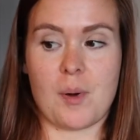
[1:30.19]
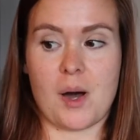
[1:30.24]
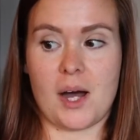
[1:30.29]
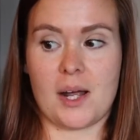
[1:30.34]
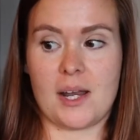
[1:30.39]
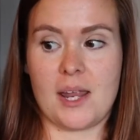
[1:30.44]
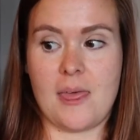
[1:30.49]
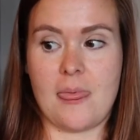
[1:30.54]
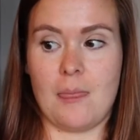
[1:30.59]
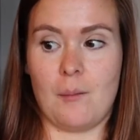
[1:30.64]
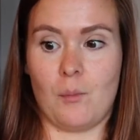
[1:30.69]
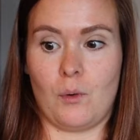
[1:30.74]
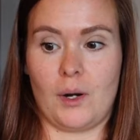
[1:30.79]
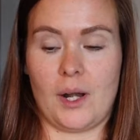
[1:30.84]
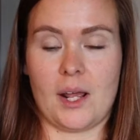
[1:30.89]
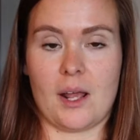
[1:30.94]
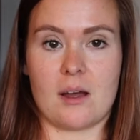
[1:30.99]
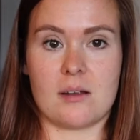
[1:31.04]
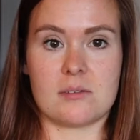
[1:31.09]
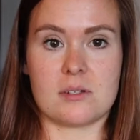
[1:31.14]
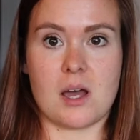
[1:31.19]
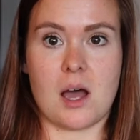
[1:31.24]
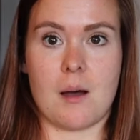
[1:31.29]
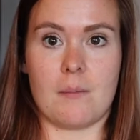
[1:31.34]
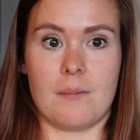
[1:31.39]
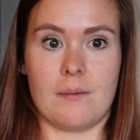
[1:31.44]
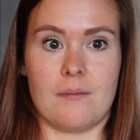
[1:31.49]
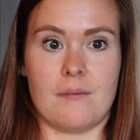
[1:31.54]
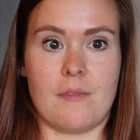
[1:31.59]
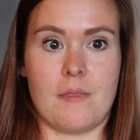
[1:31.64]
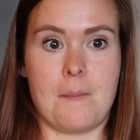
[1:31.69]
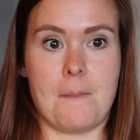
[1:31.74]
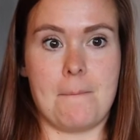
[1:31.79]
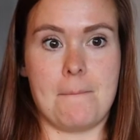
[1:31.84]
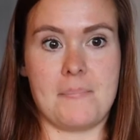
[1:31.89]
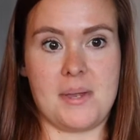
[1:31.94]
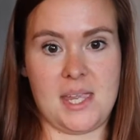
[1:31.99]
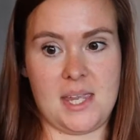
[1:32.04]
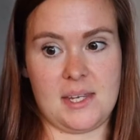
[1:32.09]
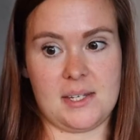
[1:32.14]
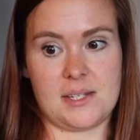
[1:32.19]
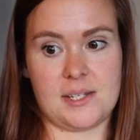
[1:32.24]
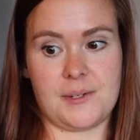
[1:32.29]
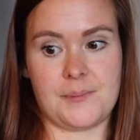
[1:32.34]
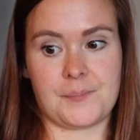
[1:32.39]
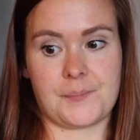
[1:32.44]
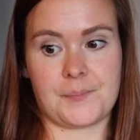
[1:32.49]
pot in the morning on top of the meat.